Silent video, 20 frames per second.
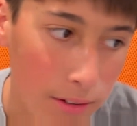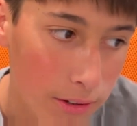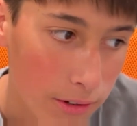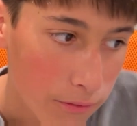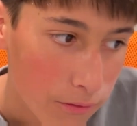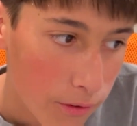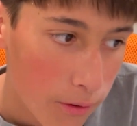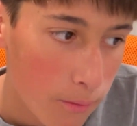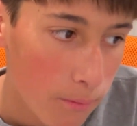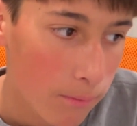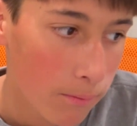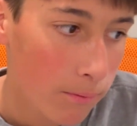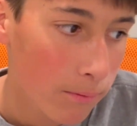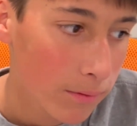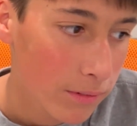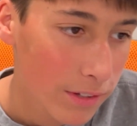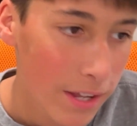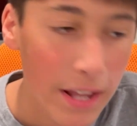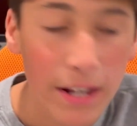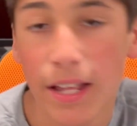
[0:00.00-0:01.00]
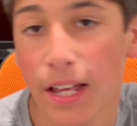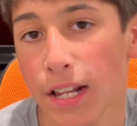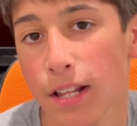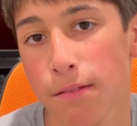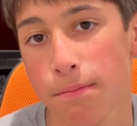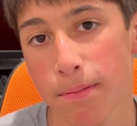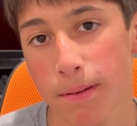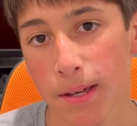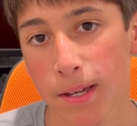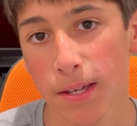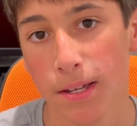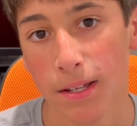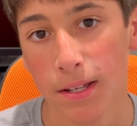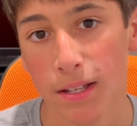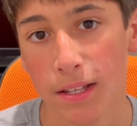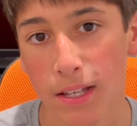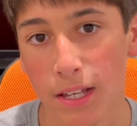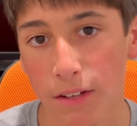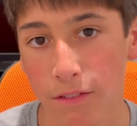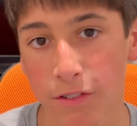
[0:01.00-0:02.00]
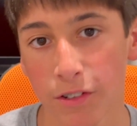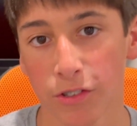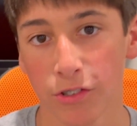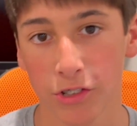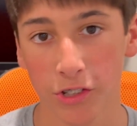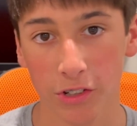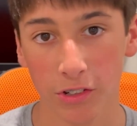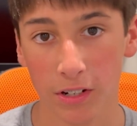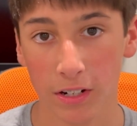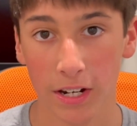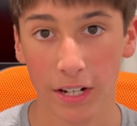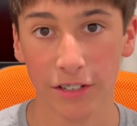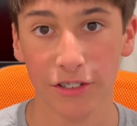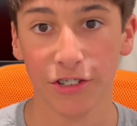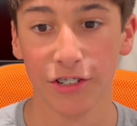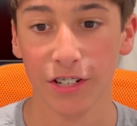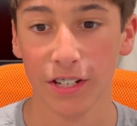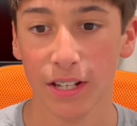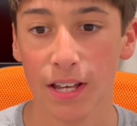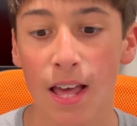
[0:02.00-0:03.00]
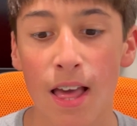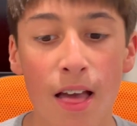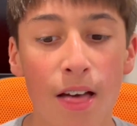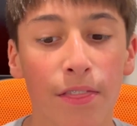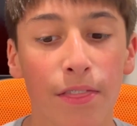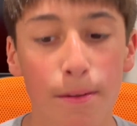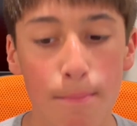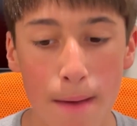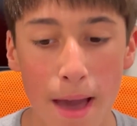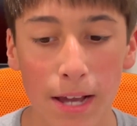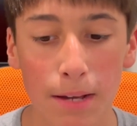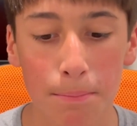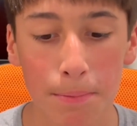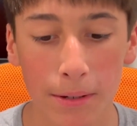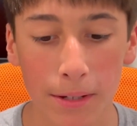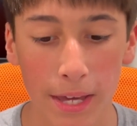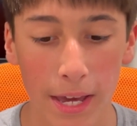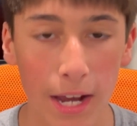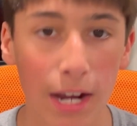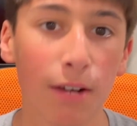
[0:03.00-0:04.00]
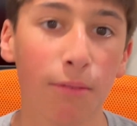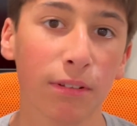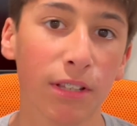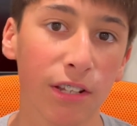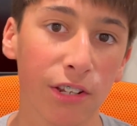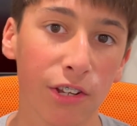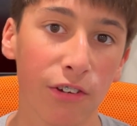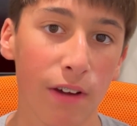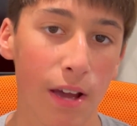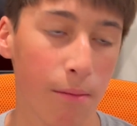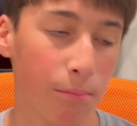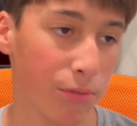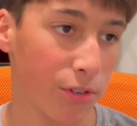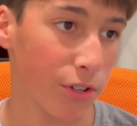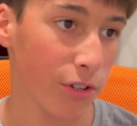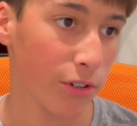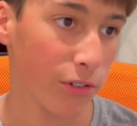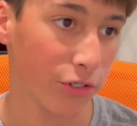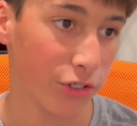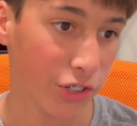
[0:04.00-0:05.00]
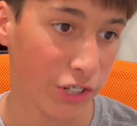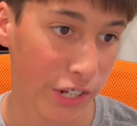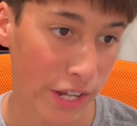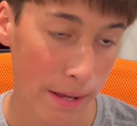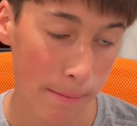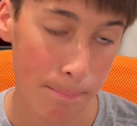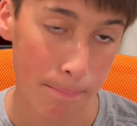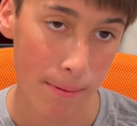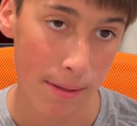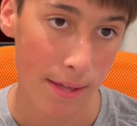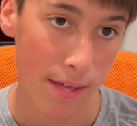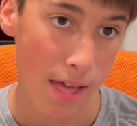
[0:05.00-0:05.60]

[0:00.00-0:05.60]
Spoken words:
for 1080p, if you shoot in HD, the MacBook Air with the new M2 chip